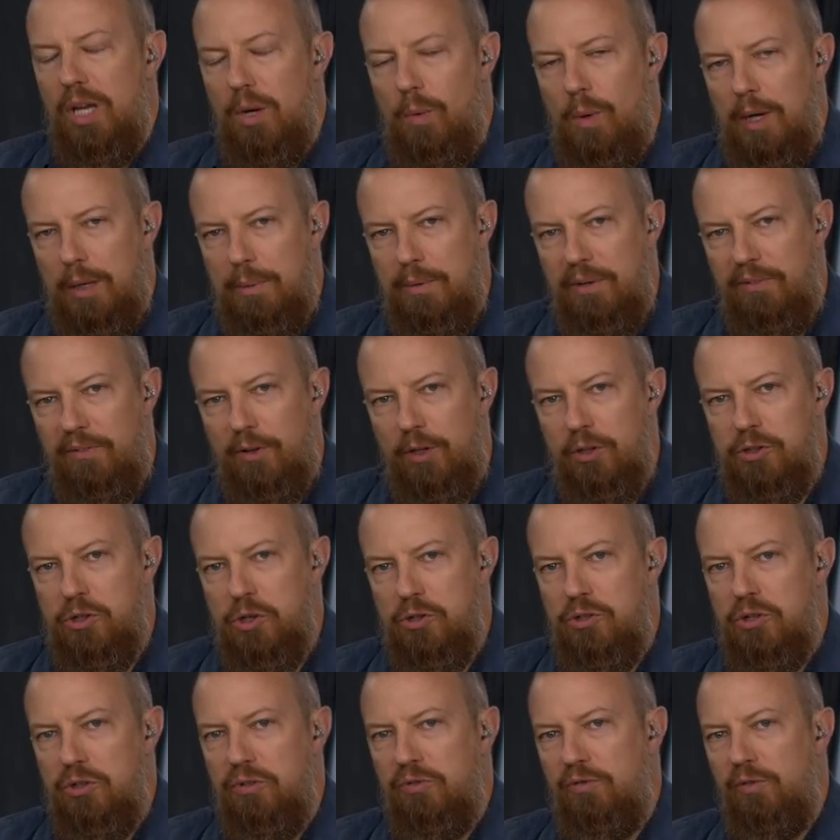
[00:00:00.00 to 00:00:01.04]
and welcome to Photo
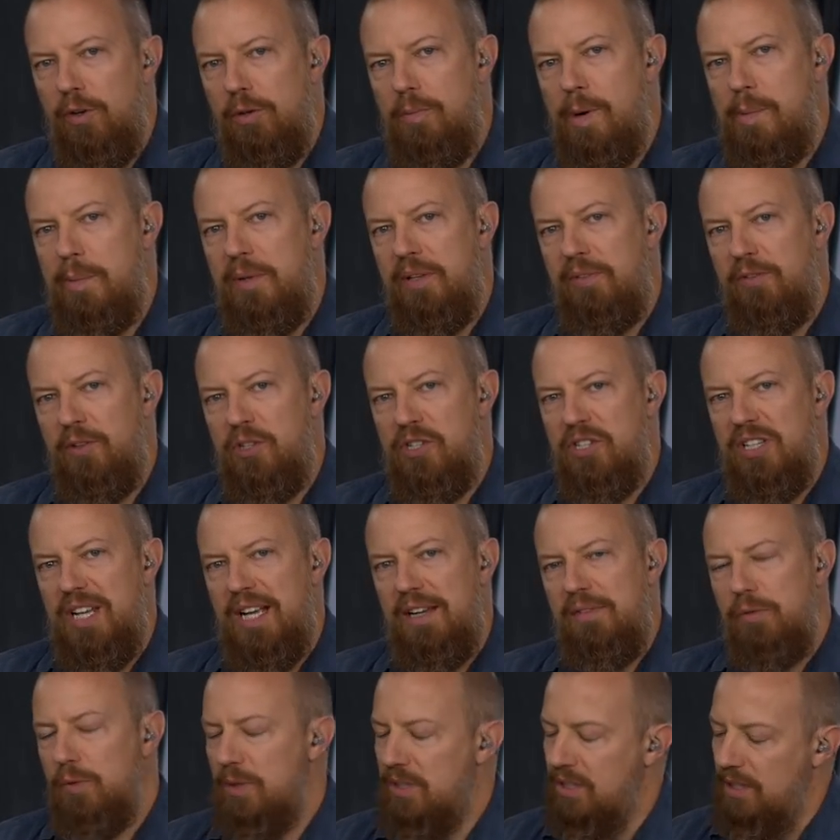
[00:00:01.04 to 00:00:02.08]
Joseph's Photo Moment, the first live three